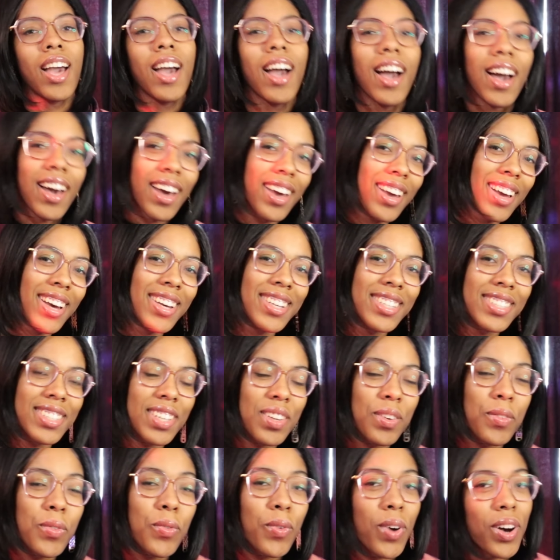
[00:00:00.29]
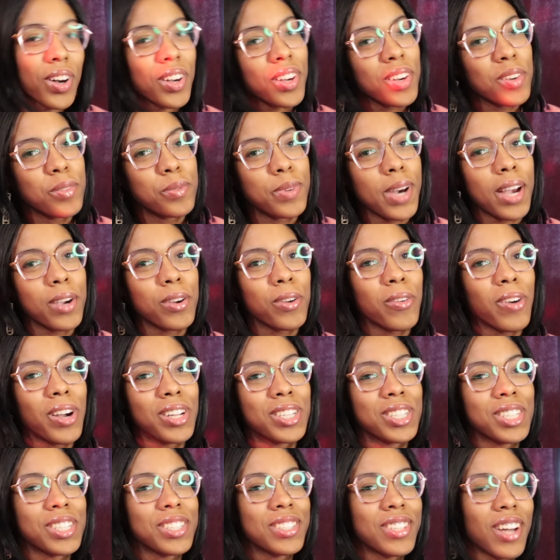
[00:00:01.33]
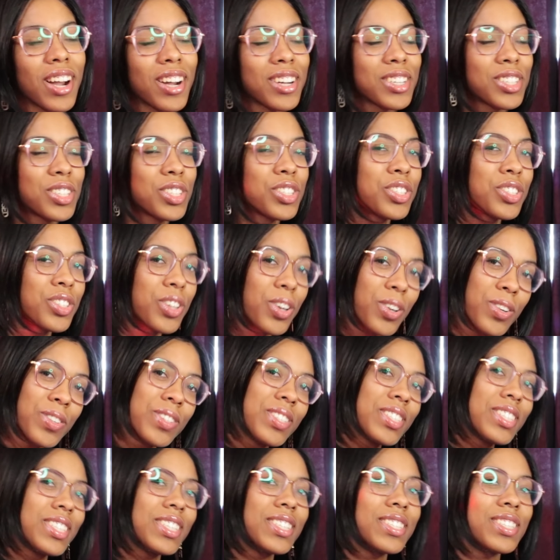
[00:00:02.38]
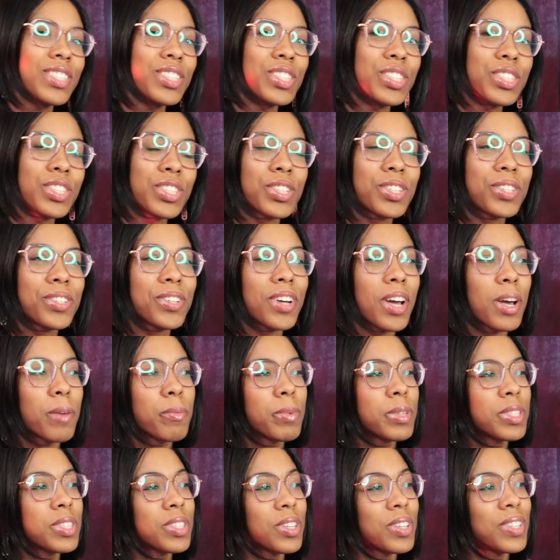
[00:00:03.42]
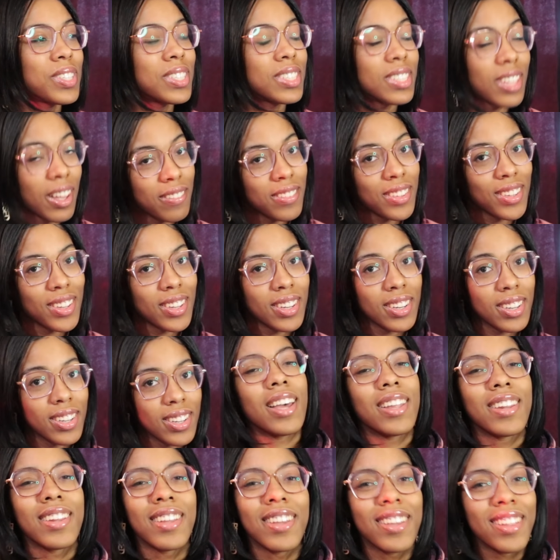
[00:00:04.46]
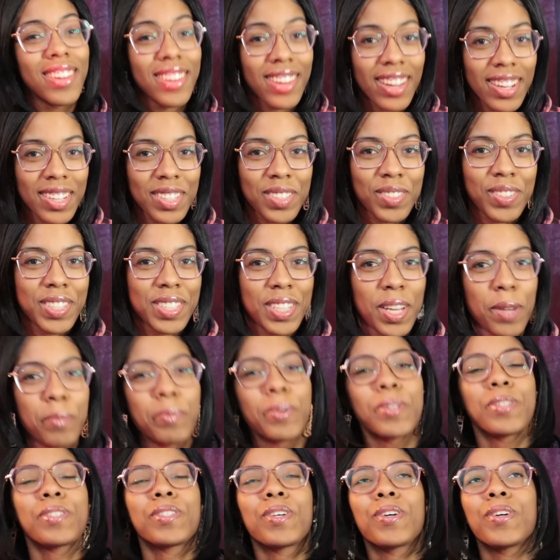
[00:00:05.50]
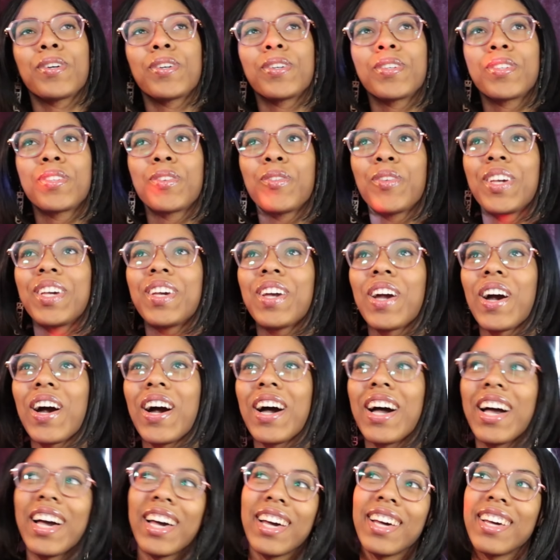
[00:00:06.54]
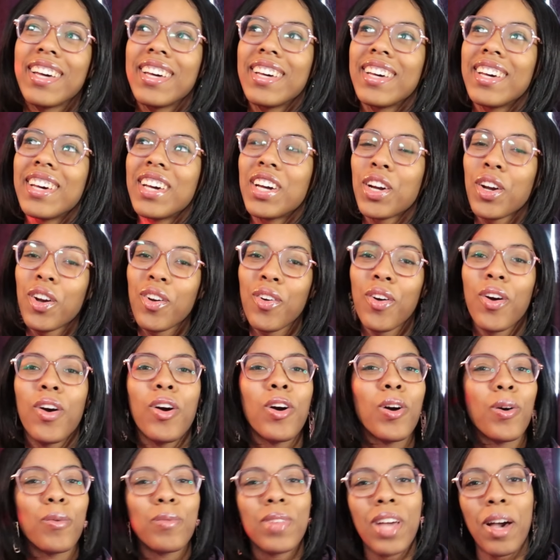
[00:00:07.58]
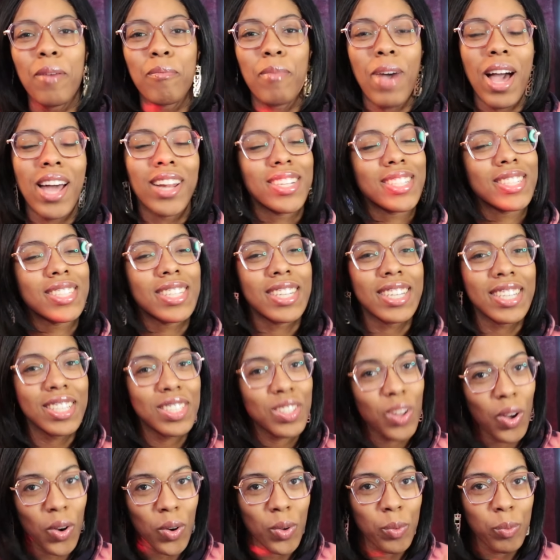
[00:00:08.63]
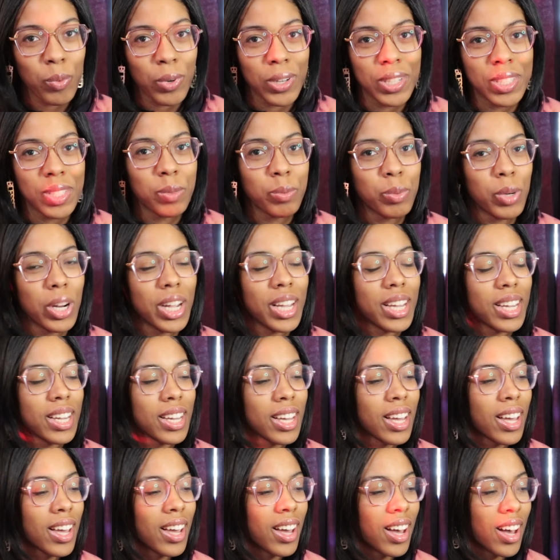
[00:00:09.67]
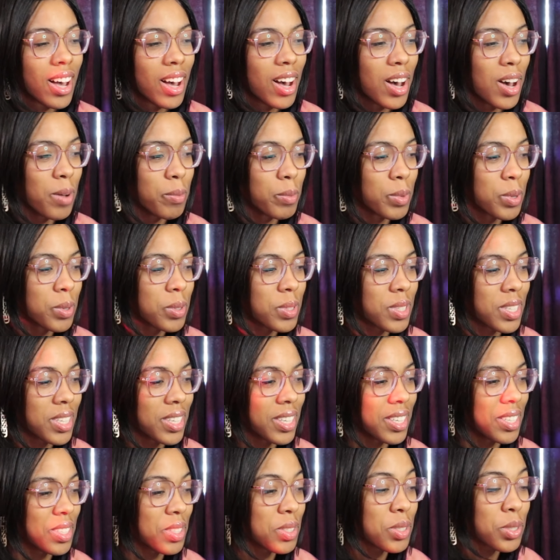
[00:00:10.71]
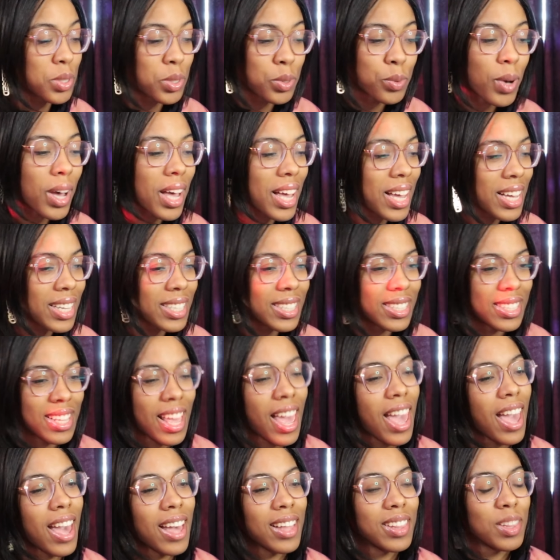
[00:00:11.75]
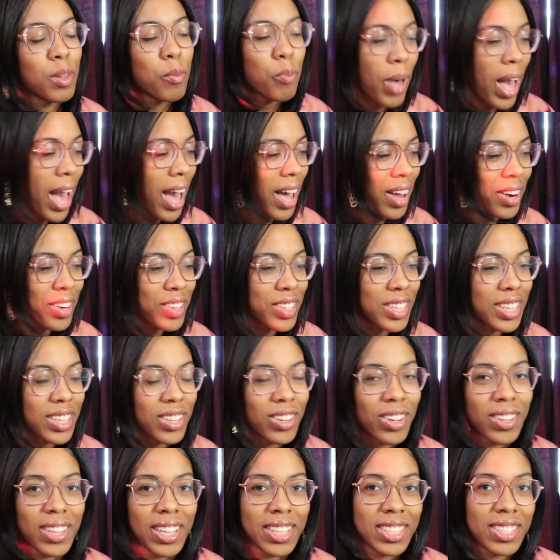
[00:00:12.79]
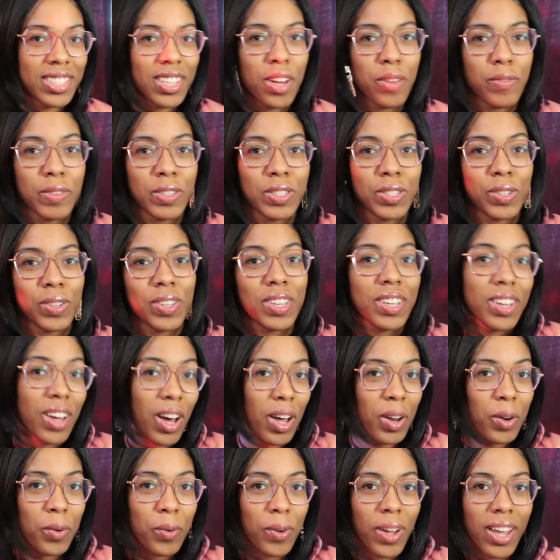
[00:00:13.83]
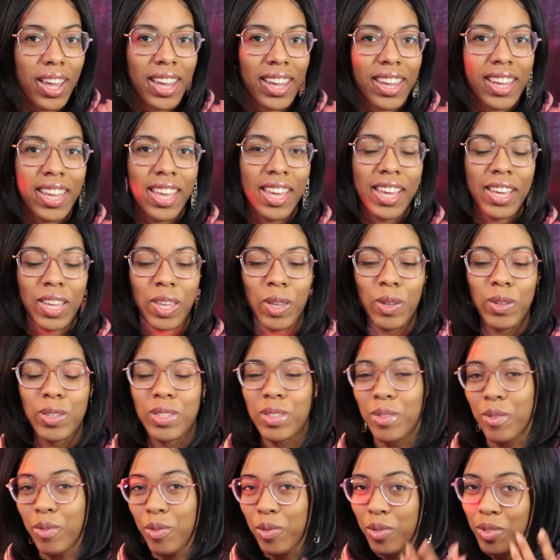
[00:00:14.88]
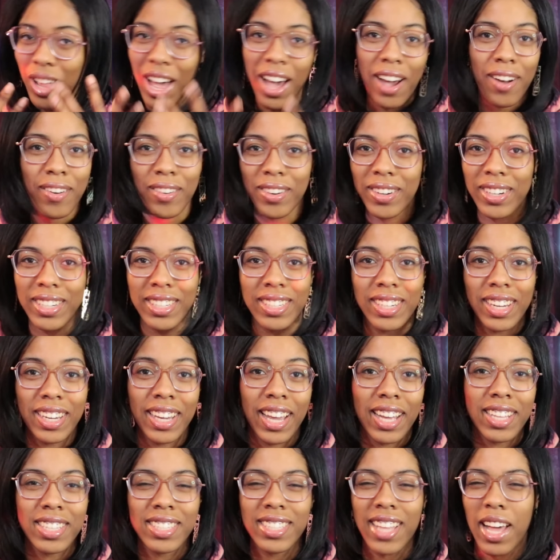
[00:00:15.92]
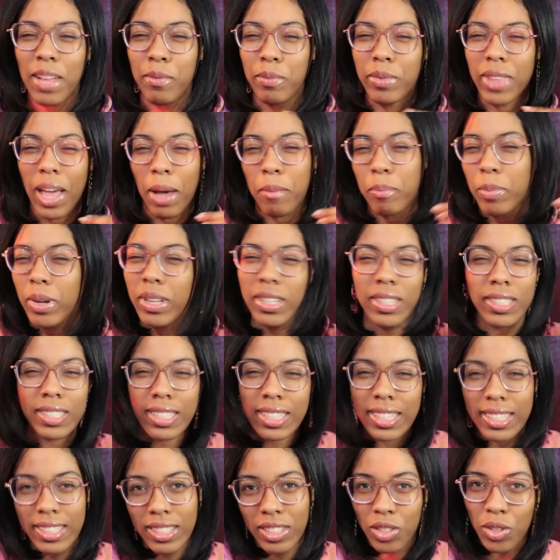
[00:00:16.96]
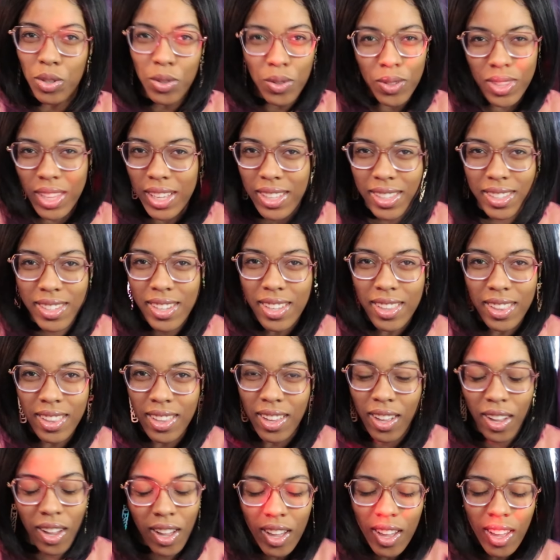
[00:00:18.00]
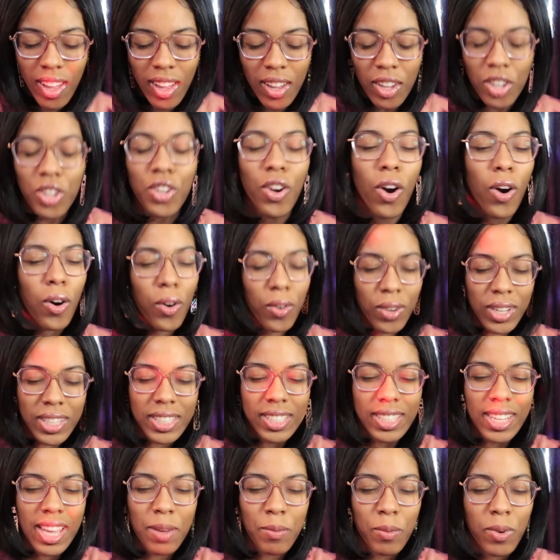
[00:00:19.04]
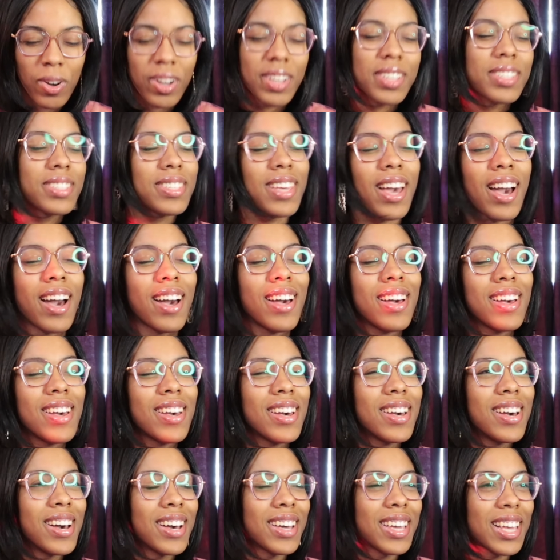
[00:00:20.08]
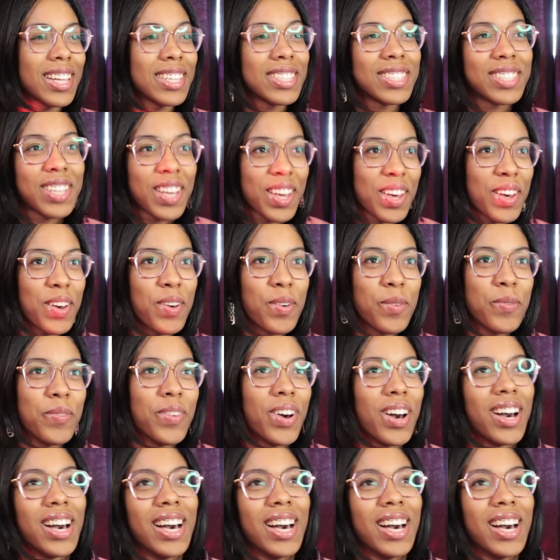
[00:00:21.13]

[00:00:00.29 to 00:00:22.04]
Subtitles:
Hi guys, and welcome back. We're watching Dr. Stone season 2 episode 7, and in last week's episode we got Chrome that managed his own prison break using his sweat and the battery and all that stuff, and so he got away. He used some flour and against that police dude that's in the yo, his name was, yeah, against him,